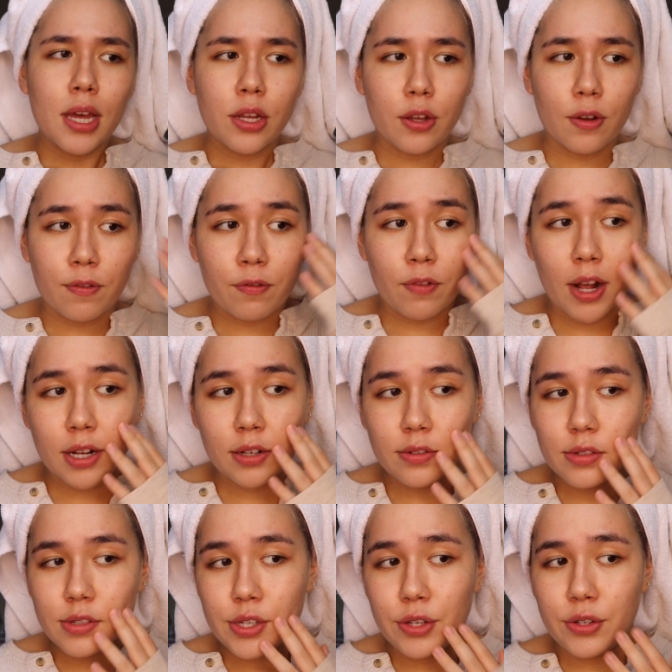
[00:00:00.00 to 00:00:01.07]
Your
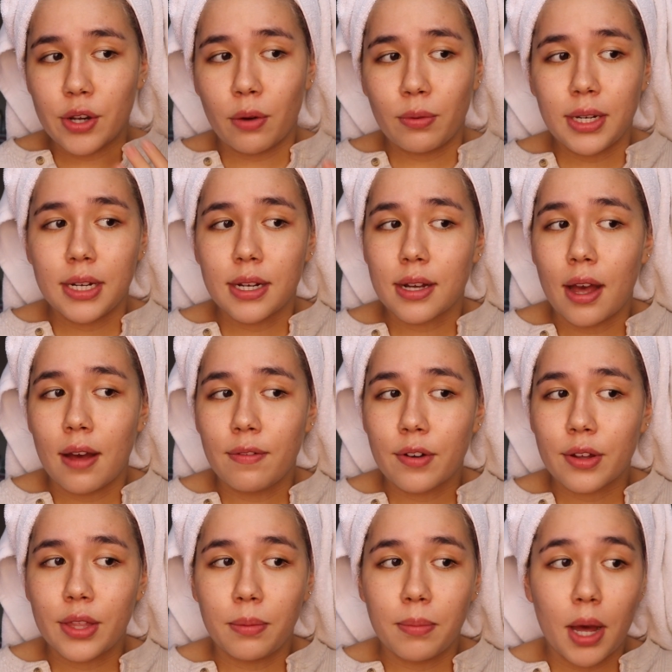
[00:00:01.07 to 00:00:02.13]
freckles, you don't need to
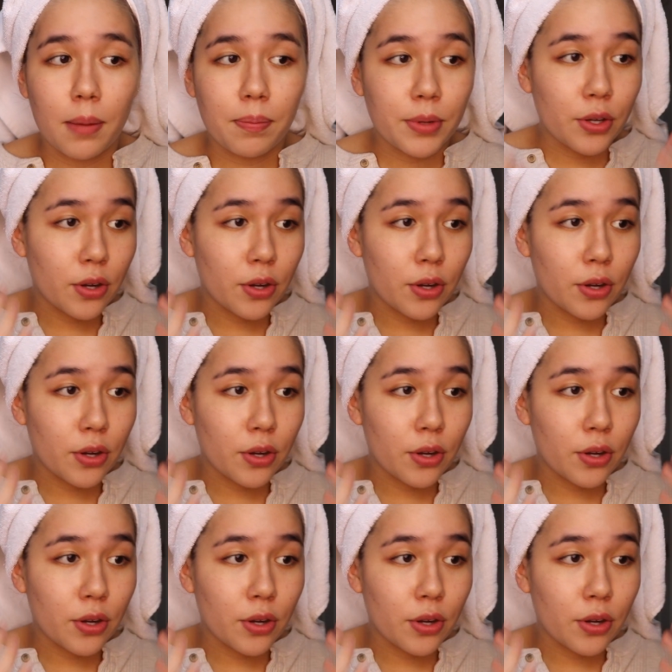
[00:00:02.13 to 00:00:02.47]
cover them up.